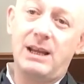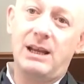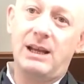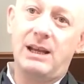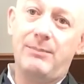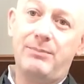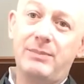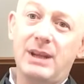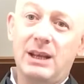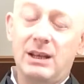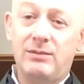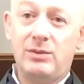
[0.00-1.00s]

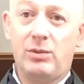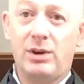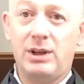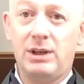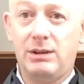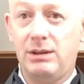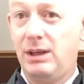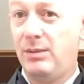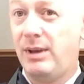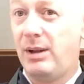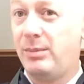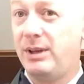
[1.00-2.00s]
If you want to
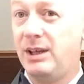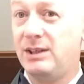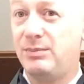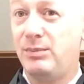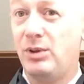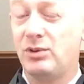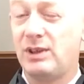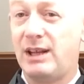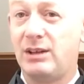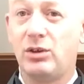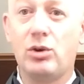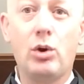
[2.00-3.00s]
email me, it's
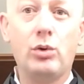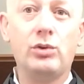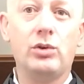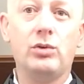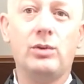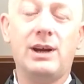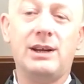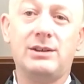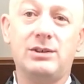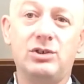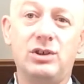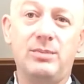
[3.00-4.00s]

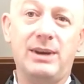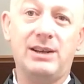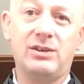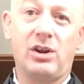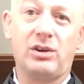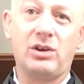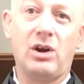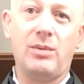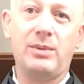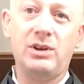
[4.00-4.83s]
myozankodo@gmail.com.